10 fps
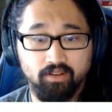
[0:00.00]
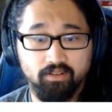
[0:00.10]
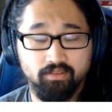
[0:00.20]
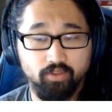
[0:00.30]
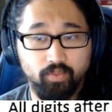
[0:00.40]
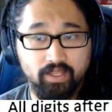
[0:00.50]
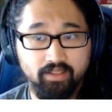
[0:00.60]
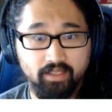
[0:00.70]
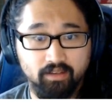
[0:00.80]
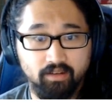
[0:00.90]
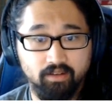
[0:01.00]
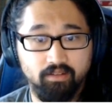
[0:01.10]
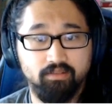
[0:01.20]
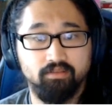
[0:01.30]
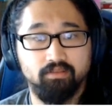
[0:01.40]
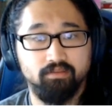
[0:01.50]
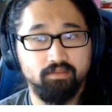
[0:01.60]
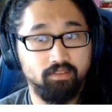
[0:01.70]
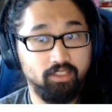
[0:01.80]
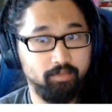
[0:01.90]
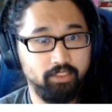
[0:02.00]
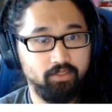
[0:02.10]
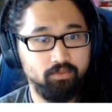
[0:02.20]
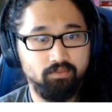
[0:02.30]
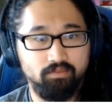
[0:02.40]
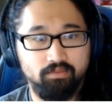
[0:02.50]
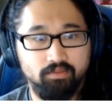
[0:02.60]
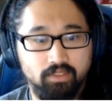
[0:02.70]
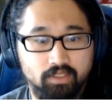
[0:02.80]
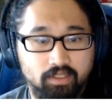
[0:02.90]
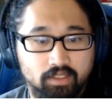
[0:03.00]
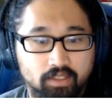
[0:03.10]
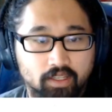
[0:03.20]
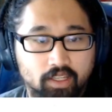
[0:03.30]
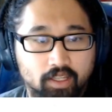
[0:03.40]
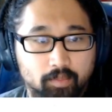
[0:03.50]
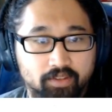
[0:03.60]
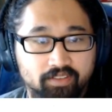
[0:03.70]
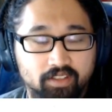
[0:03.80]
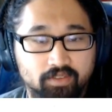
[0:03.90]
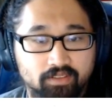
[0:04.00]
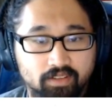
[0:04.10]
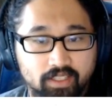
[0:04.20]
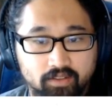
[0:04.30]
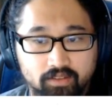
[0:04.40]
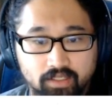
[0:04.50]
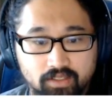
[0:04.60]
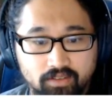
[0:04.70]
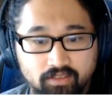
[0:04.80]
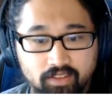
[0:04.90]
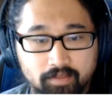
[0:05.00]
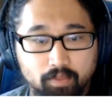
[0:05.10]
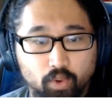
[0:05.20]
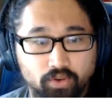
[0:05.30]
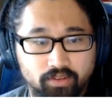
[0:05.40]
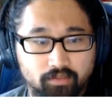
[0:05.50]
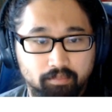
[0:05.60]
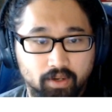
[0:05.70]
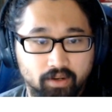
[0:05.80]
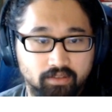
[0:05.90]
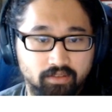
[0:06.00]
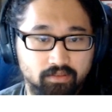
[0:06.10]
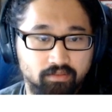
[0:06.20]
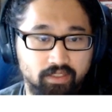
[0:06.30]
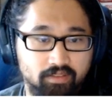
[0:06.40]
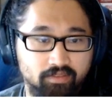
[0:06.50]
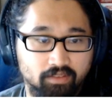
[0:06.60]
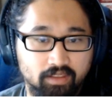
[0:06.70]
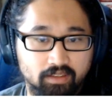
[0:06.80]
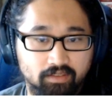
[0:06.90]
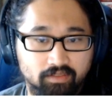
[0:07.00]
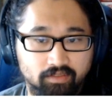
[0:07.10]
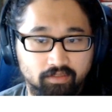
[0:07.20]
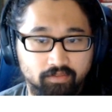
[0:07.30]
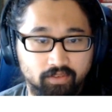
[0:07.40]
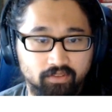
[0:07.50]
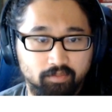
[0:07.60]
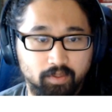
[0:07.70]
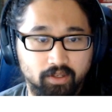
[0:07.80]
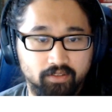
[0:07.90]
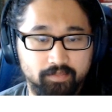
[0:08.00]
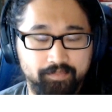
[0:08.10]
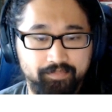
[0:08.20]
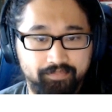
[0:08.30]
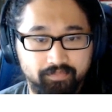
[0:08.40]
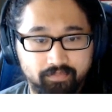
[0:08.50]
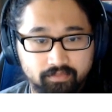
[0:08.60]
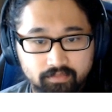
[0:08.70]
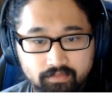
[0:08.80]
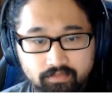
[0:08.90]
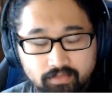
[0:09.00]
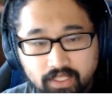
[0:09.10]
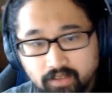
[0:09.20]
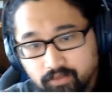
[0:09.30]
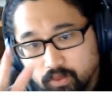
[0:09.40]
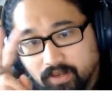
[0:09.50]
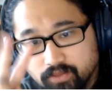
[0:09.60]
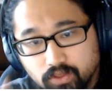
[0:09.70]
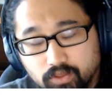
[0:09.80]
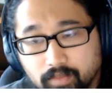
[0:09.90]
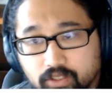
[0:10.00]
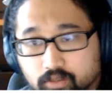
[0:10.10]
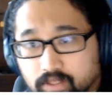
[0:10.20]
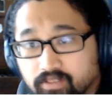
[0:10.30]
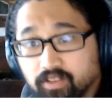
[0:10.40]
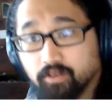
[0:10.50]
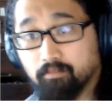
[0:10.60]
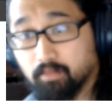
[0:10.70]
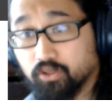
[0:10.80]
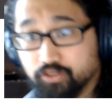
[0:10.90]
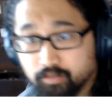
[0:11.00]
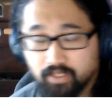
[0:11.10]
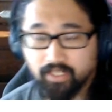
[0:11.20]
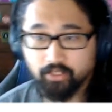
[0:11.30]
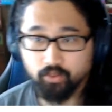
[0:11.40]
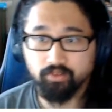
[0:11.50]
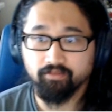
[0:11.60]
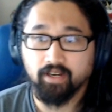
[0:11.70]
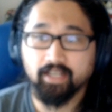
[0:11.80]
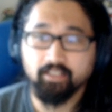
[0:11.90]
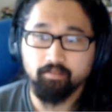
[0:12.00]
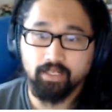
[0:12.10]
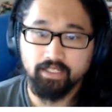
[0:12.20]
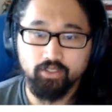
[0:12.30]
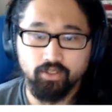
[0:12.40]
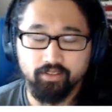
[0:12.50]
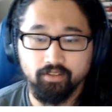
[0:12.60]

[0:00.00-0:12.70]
the way that they are, let me know. But Sig Figs and Calculations, the important part is this first part. If you have two measurements that are multiplied or divided by each other,